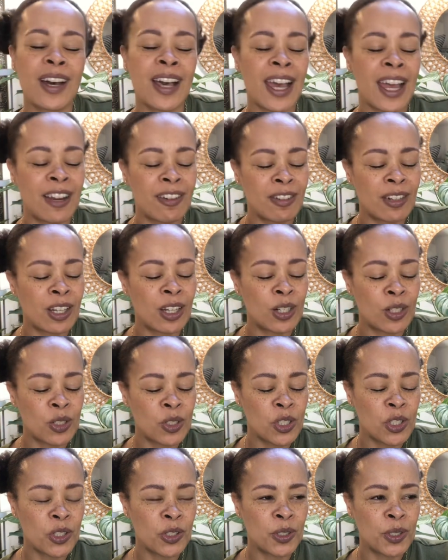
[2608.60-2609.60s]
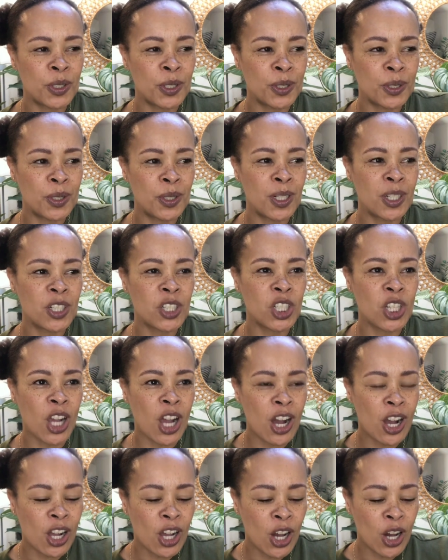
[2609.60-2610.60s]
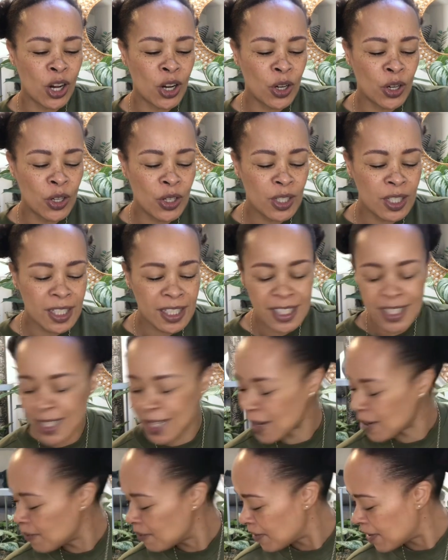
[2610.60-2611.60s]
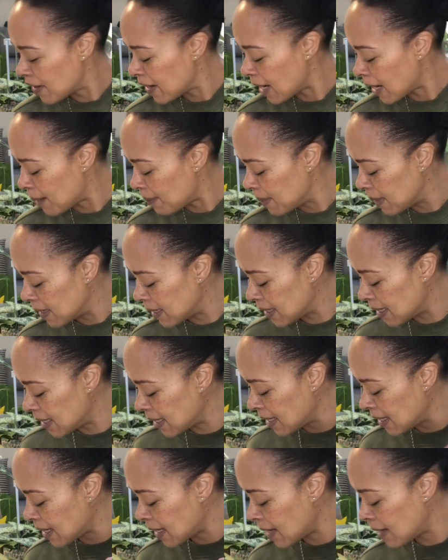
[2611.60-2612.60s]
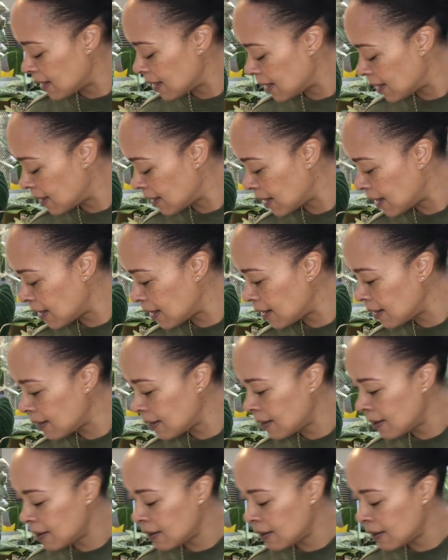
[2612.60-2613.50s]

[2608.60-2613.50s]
agricultural charcoal, so I'm very happy to see that in there.